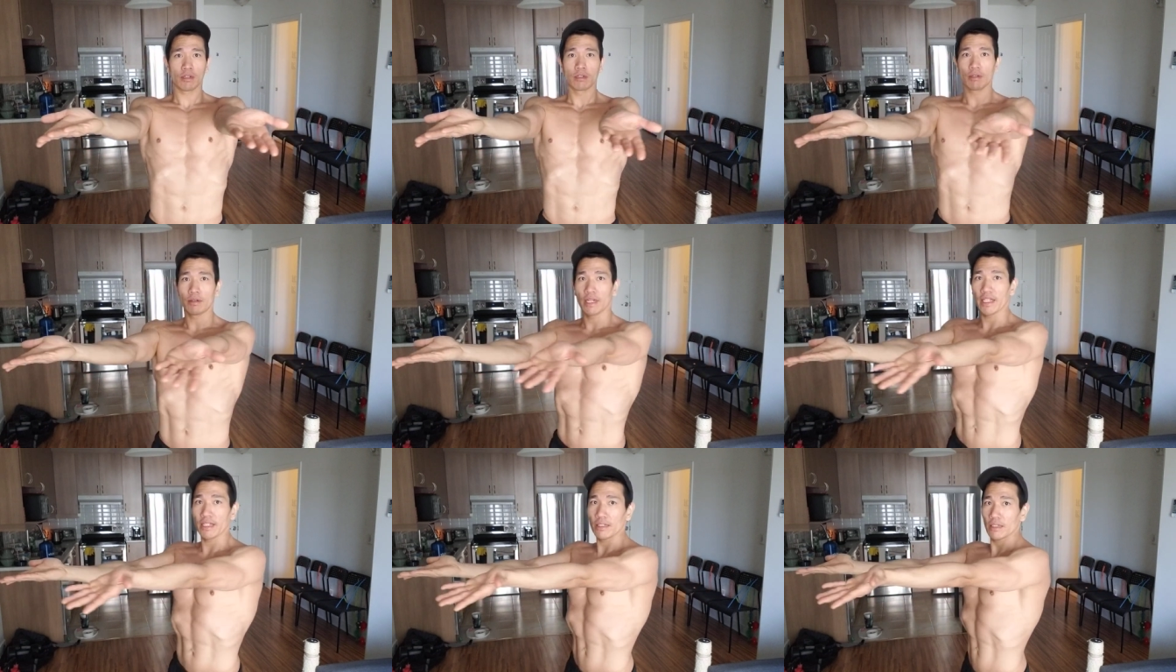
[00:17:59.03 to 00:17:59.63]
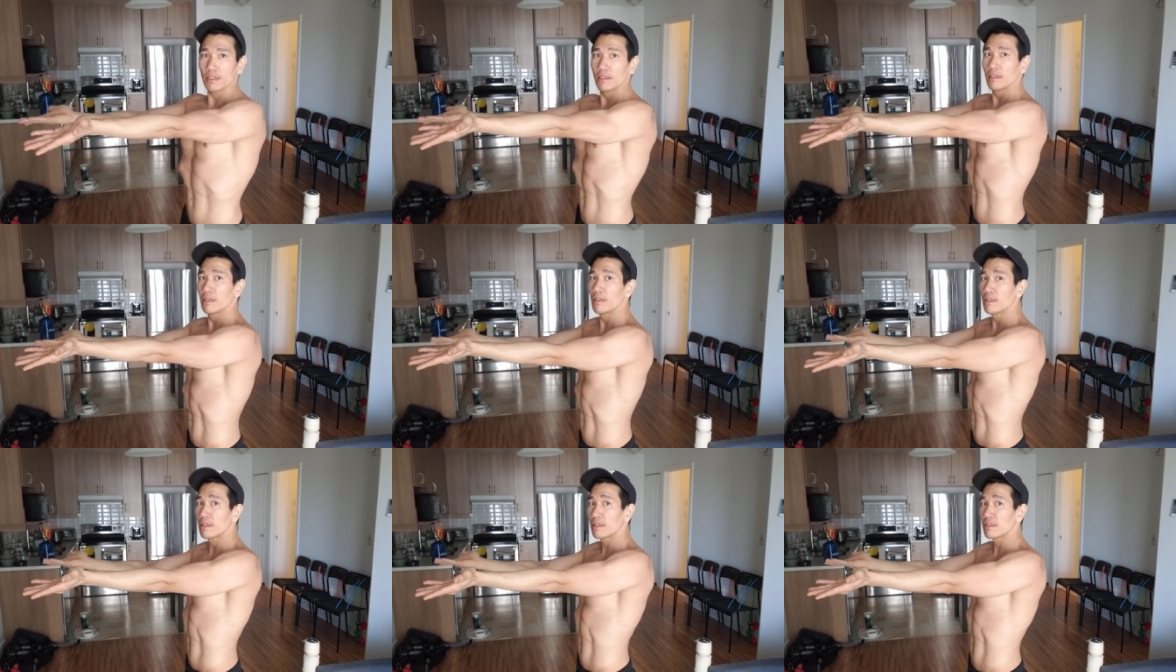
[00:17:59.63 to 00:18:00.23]
right?
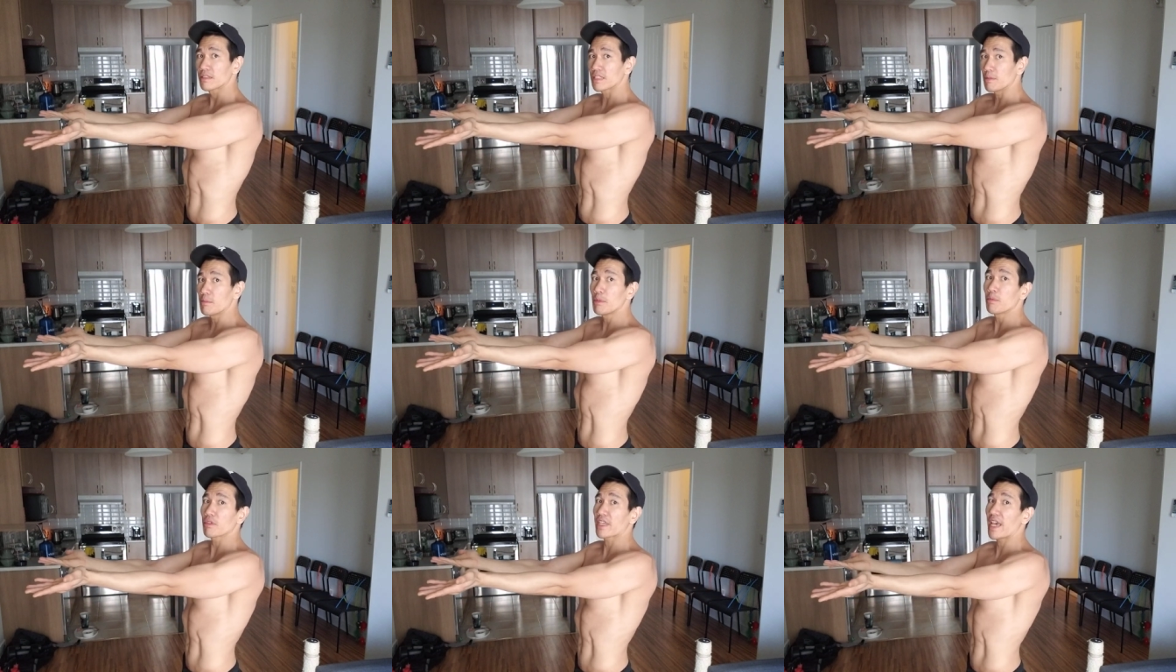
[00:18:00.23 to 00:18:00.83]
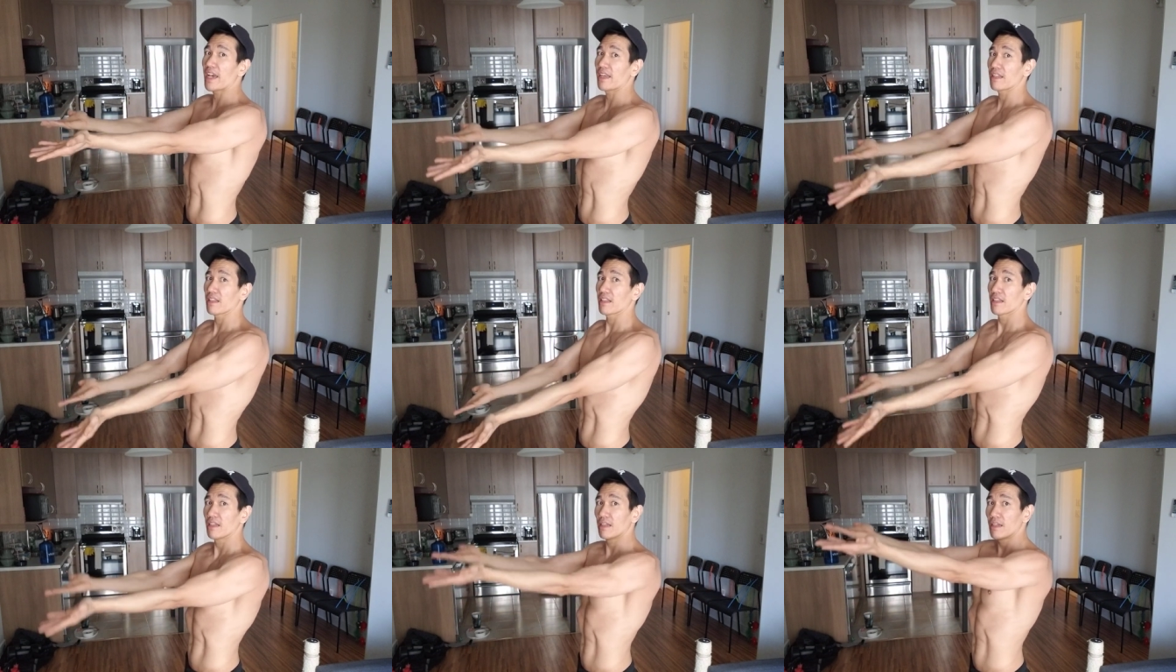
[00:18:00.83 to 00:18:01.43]
Some people can't.
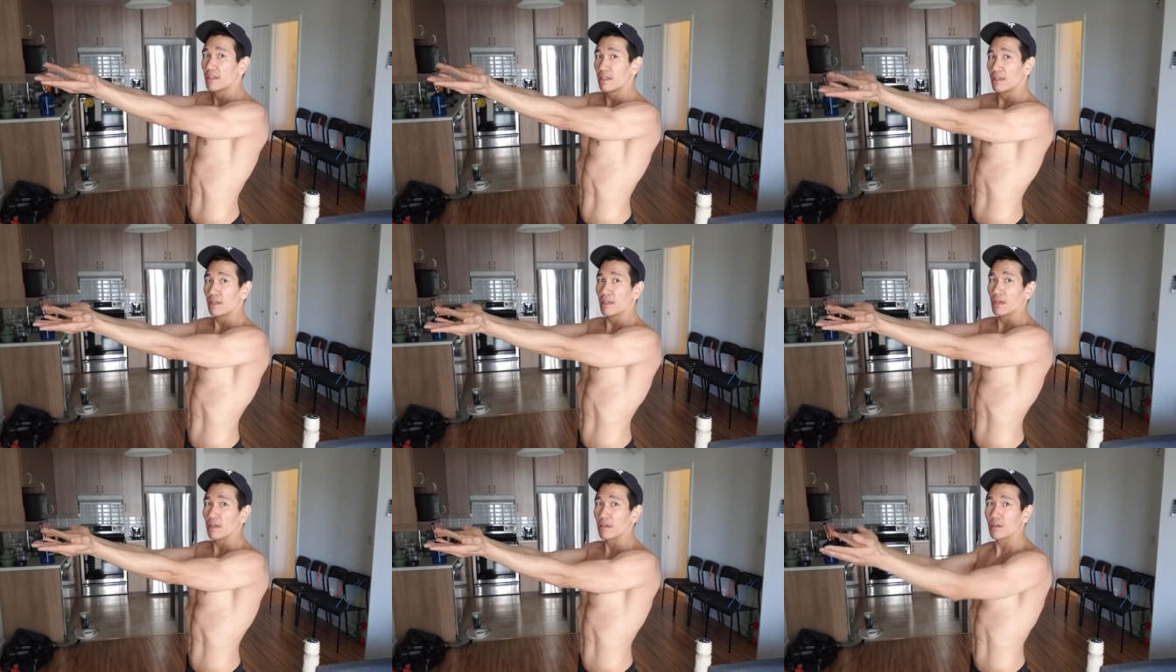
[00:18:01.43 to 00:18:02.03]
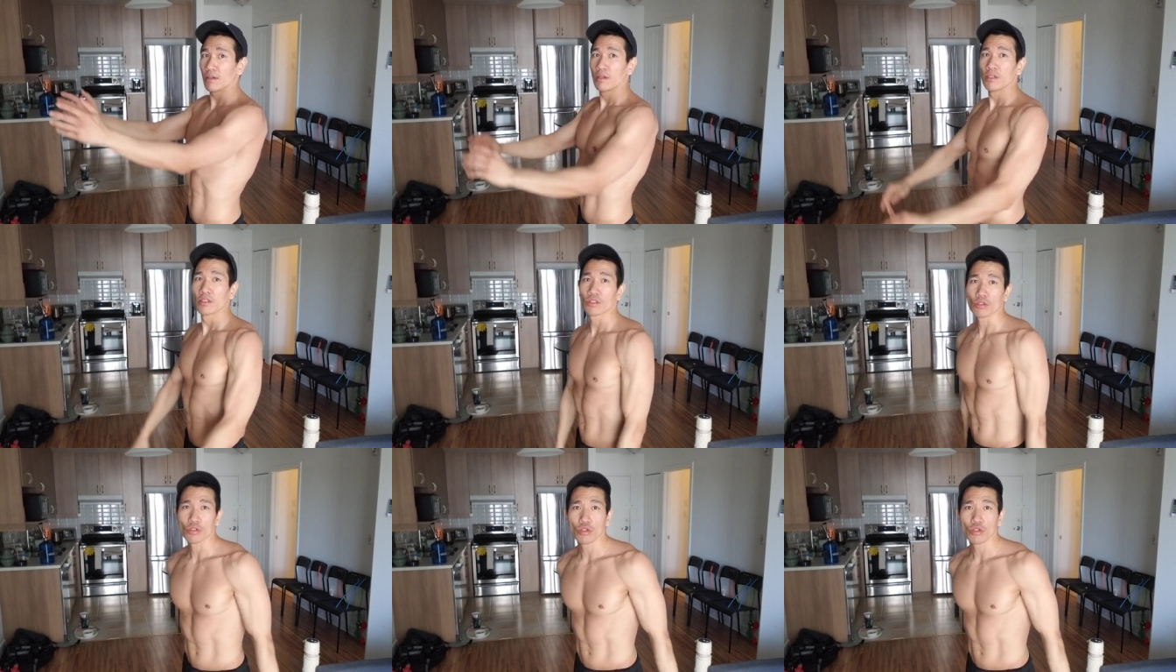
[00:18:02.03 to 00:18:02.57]
So